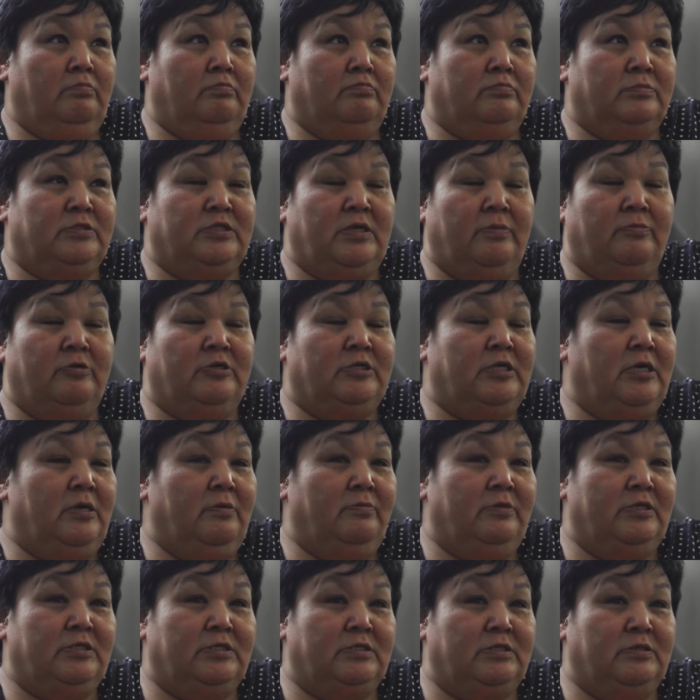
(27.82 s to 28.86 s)
Summertime,
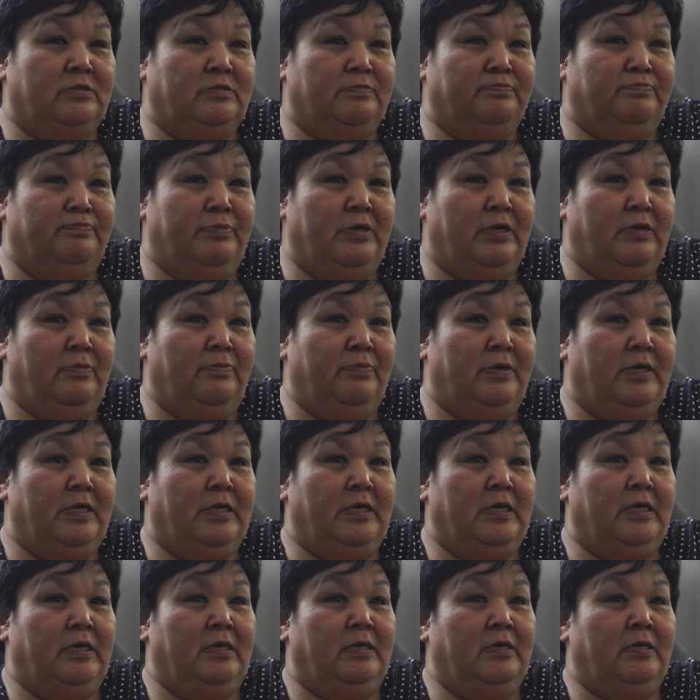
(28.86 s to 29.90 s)
it's berry
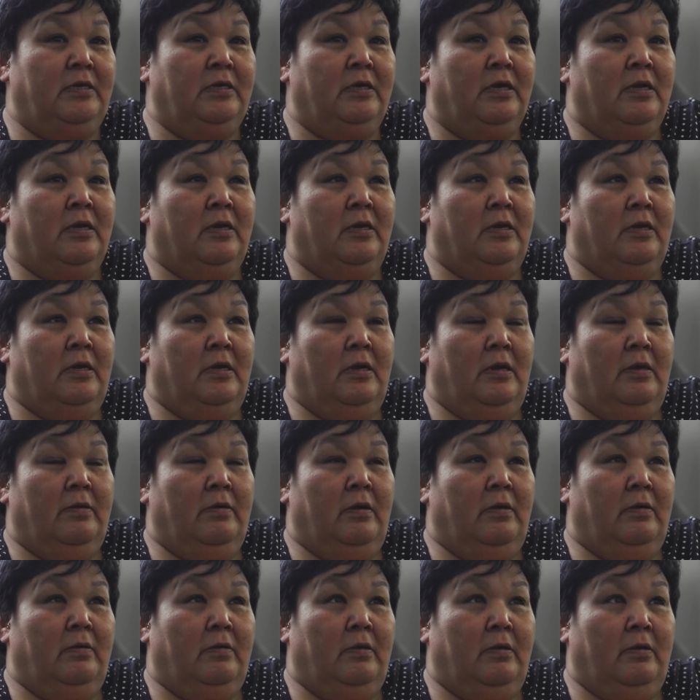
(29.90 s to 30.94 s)
picking,
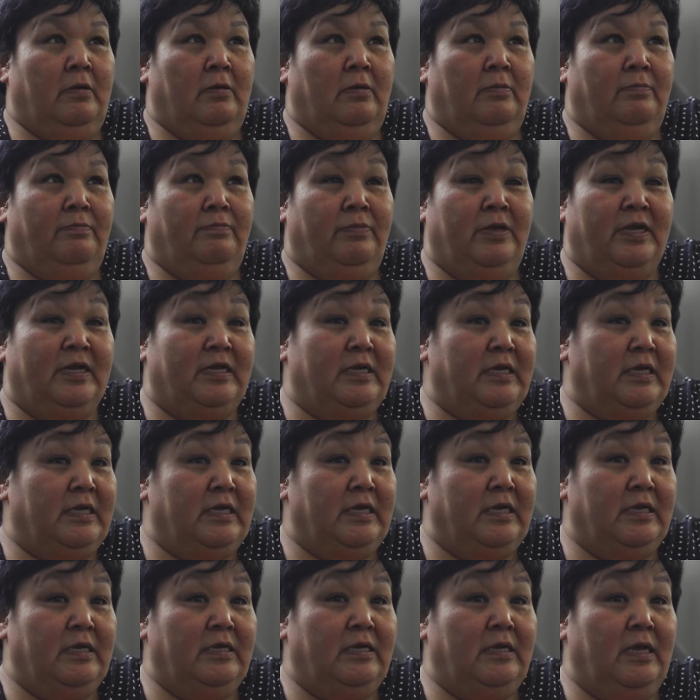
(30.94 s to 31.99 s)

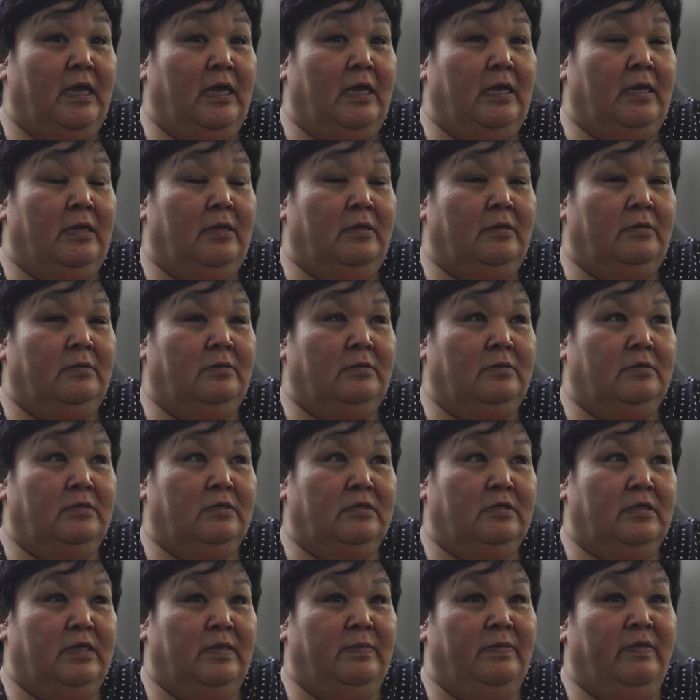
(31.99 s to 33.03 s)
picnicking, and
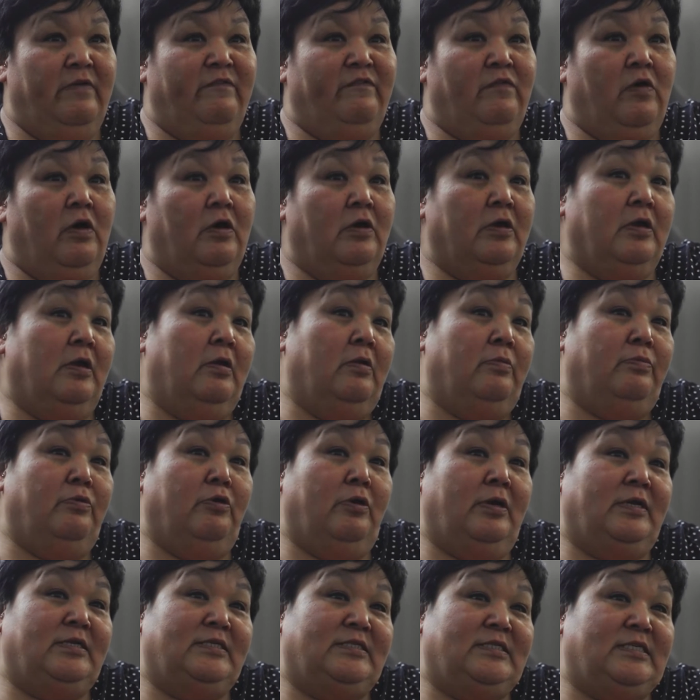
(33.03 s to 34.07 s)
in the fall, caribou
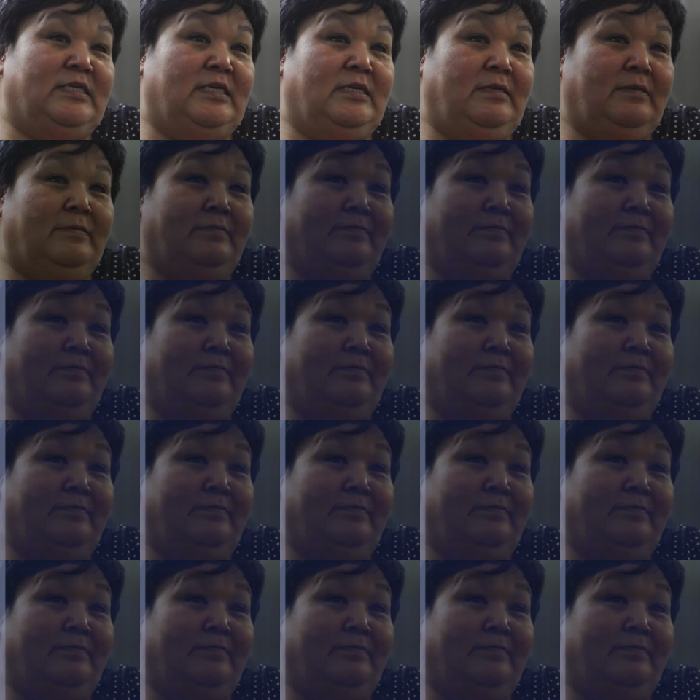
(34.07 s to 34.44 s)
hunting.